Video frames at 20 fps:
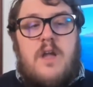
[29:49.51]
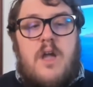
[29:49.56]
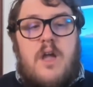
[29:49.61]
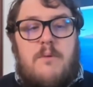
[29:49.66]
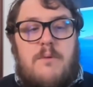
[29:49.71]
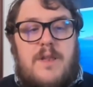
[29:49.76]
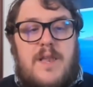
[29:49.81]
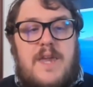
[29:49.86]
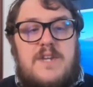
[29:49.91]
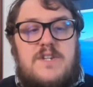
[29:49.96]

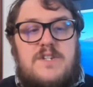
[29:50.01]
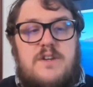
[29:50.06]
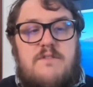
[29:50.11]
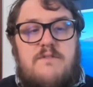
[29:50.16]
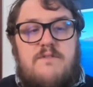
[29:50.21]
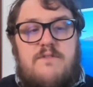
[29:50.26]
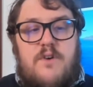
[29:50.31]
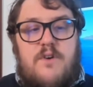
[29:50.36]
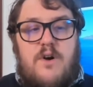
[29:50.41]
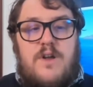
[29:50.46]

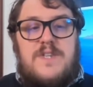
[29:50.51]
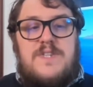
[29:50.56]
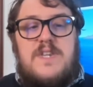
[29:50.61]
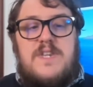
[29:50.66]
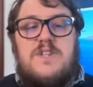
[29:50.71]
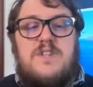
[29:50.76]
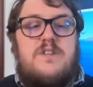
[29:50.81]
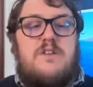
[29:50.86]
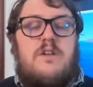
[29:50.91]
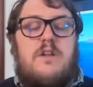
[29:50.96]
Coalition for a
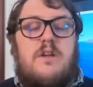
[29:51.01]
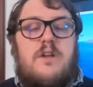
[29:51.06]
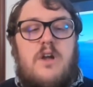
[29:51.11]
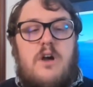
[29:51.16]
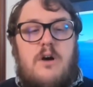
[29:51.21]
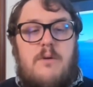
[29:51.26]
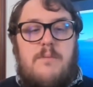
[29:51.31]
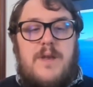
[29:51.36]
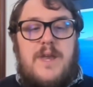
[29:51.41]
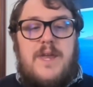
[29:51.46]
Digital
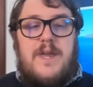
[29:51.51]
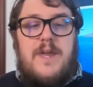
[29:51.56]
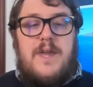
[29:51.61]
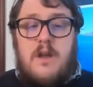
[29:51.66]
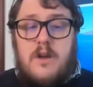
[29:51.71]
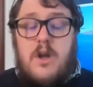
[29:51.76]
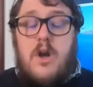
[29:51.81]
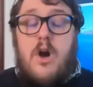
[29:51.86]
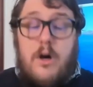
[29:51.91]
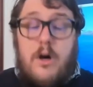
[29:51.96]

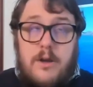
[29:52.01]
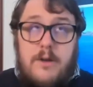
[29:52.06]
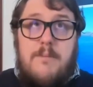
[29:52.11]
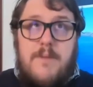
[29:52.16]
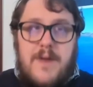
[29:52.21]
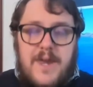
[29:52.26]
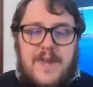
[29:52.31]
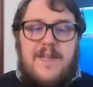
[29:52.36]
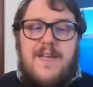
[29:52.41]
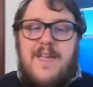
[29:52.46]

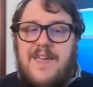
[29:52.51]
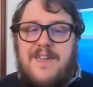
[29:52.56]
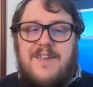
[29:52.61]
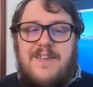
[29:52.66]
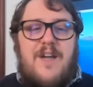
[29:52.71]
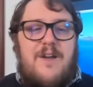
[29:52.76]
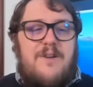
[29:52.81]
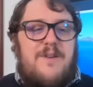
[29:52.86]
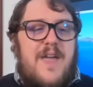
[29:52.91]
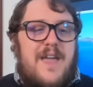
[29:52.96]
Economy
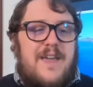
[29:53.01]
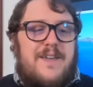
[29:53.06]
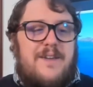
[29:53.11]
Codec,